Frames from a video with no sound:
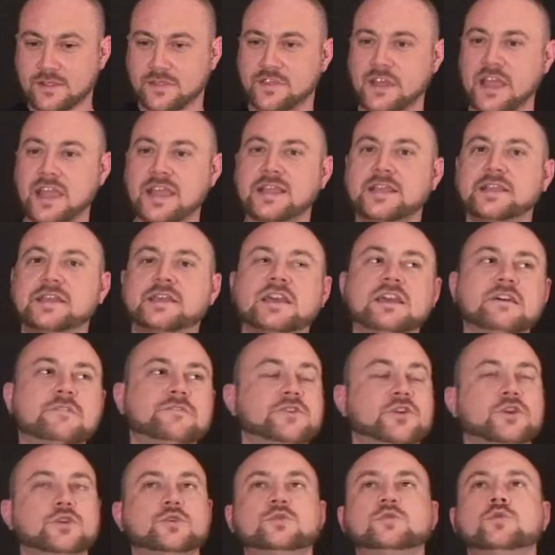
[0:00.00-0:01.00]
They
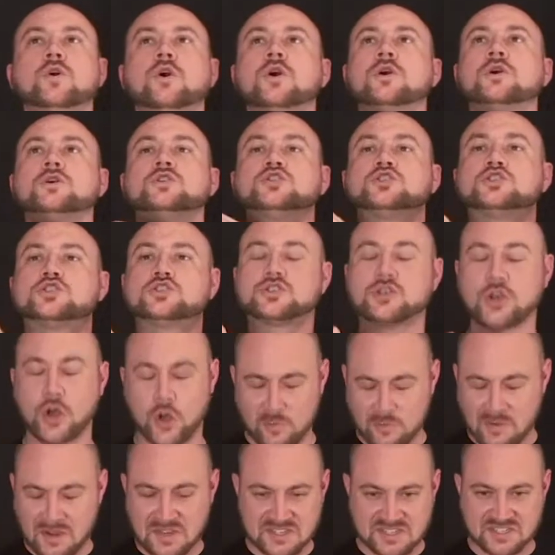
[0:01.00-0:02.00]
give you
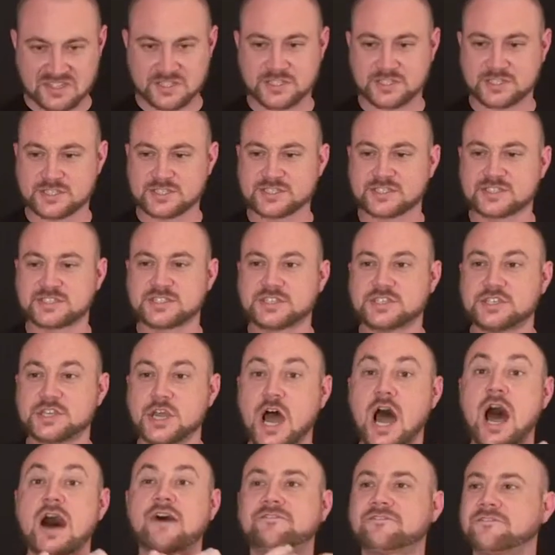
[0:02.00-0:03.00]
so much
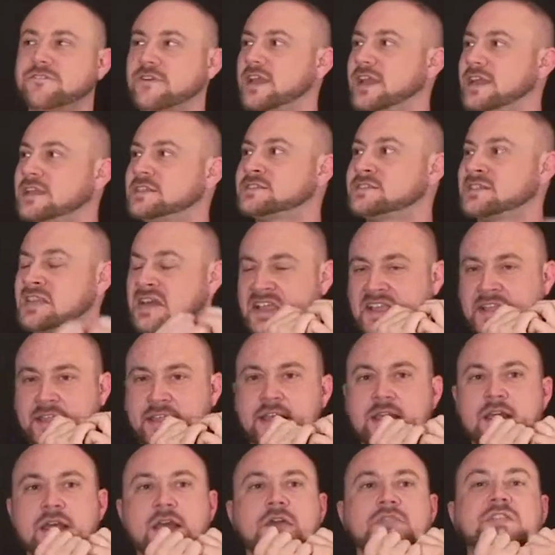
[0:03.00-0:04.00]
stuff. It's
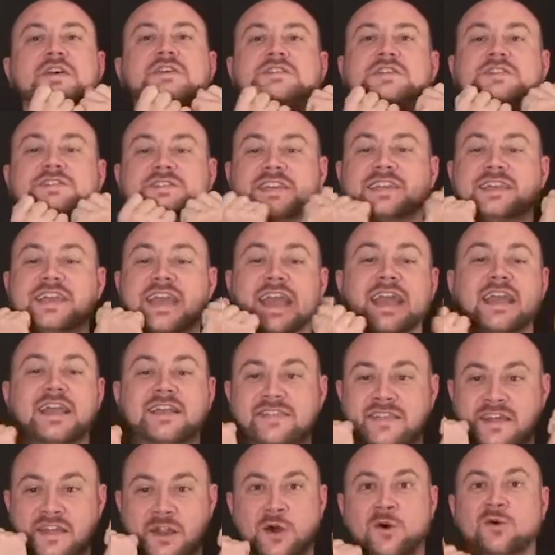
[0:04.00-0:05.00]
like this is a
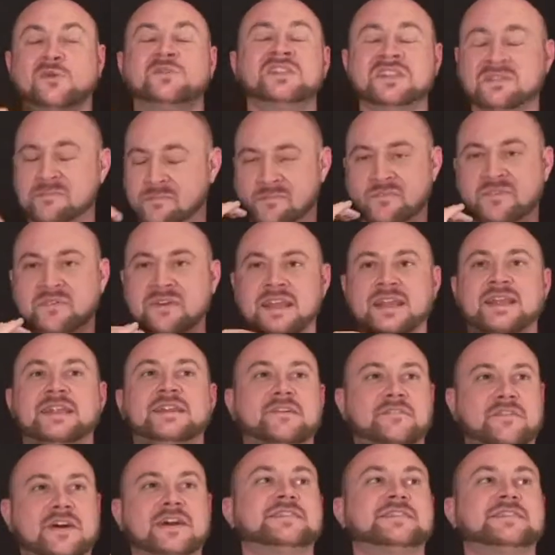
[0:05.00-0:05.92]
cake that only made of